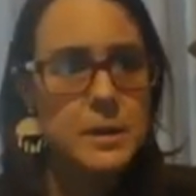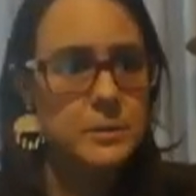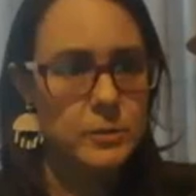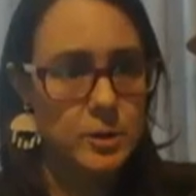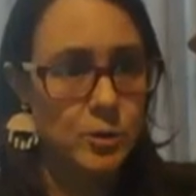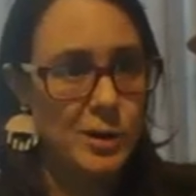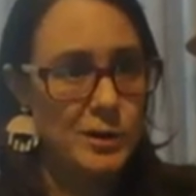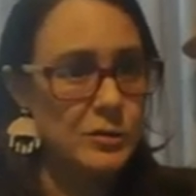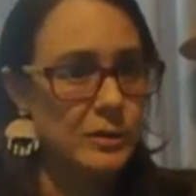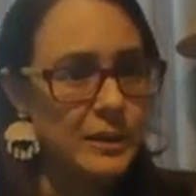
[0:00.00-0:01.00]
So
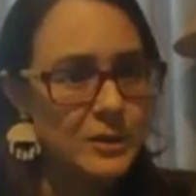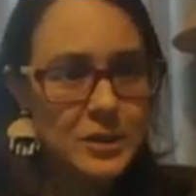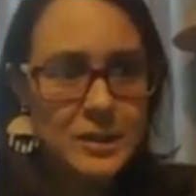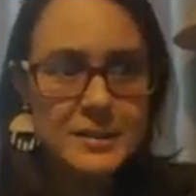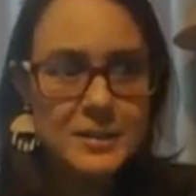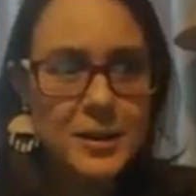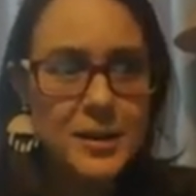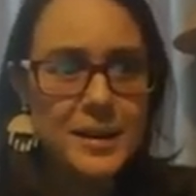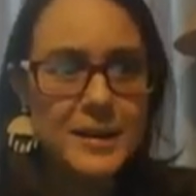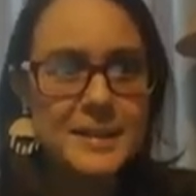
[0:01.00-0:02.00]
congratulations
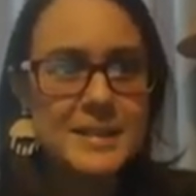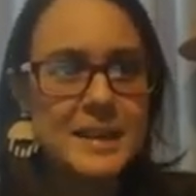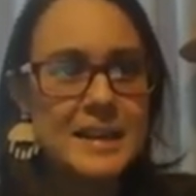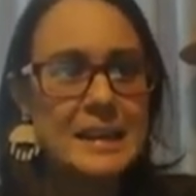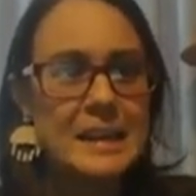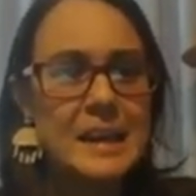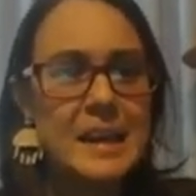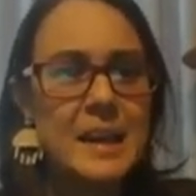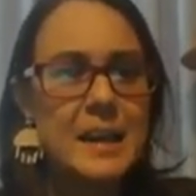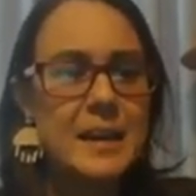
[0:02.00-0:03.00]
on signing
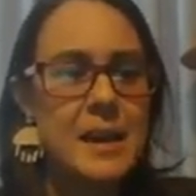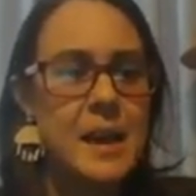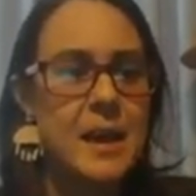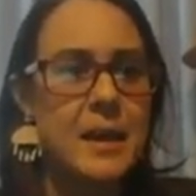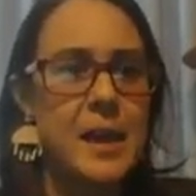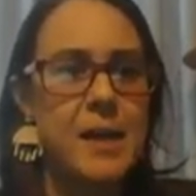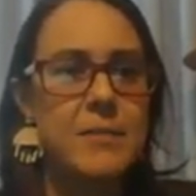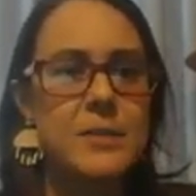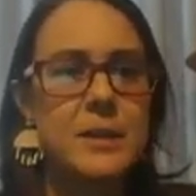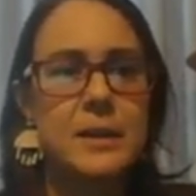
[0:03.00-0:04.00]
in and
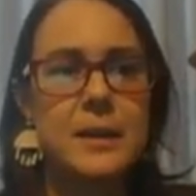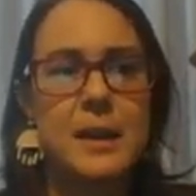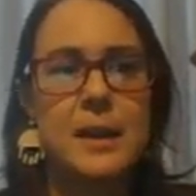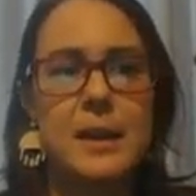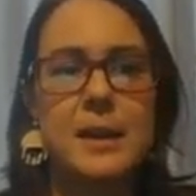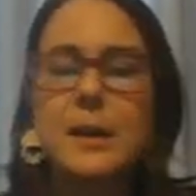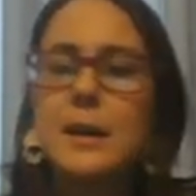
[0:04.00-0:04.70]
having a